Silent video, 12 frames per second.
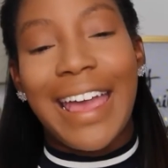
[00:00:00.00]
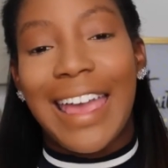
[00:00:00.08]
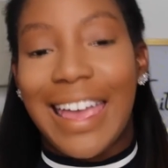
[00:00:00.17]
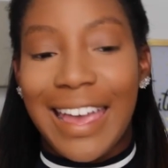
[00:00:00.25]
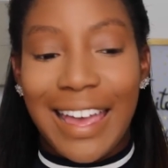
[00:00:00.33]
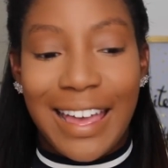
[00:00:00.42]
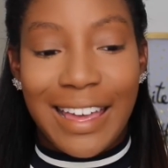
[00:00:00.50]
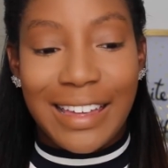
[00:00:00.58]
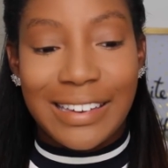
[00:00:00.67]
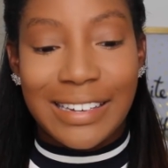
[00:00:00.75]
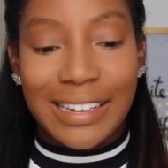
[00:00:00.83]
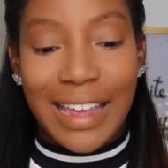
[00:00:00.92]

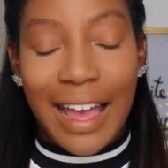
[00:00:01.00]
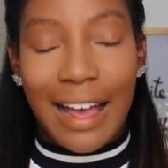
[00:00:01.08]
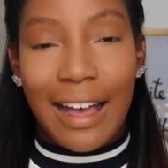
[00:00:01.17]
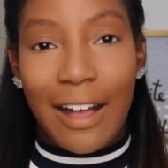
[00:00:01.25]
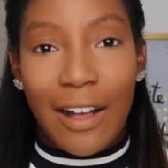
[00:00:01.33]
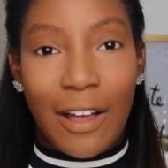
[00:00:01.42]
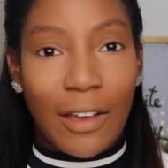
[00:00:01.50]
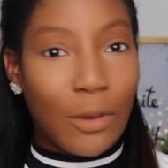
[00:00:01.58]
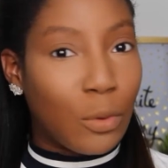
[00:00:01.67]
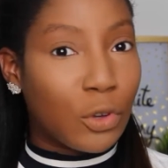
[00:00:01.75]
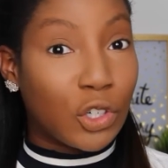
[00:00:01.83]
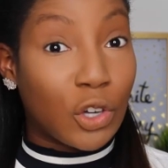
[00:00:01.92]
And yeah, I
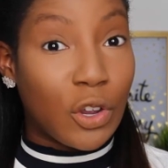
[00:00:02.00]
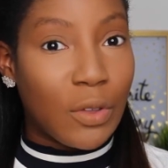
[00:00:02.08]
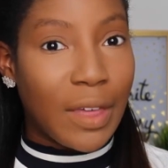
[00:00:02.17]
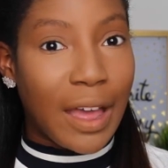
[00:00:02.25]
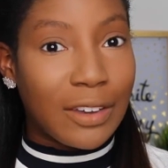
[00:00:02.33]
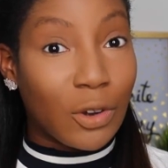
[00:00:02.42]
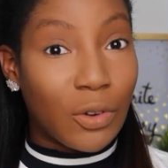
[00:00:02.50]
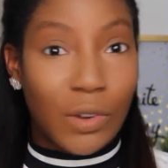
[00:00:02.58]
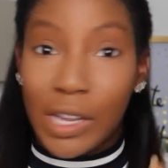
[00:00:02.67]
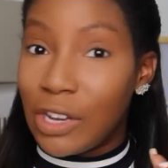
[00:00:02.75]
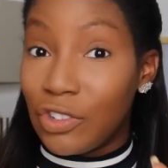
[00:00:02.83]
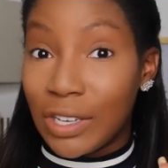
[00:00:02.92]
will show you that
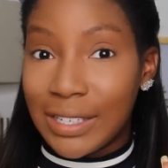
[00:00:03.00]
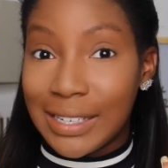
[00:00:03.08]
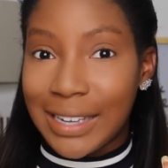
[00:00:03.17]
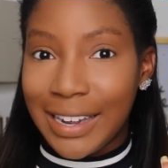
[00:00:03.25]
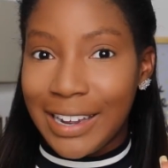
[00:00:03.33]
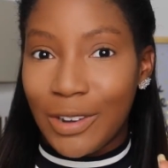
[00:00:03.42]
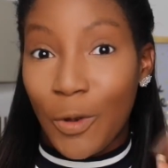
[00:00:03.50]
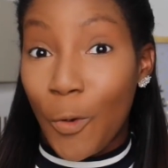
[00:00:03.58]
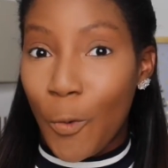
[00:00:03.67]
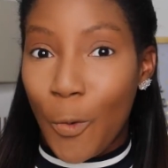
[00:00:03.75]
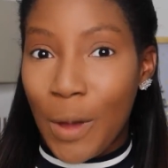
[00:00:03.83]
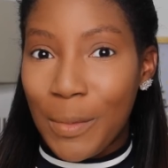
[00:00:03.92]
in just a second.
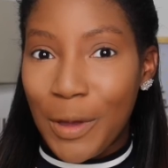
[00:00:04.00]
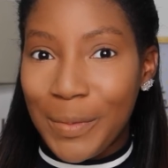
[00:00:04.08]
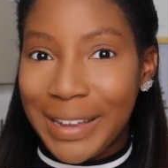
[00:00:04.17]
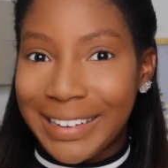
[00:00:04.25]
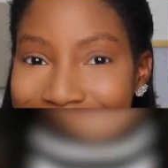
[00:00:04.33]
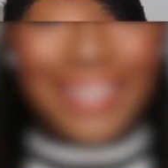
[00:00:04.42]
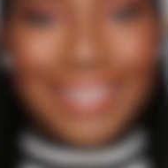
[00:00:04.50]
One moment.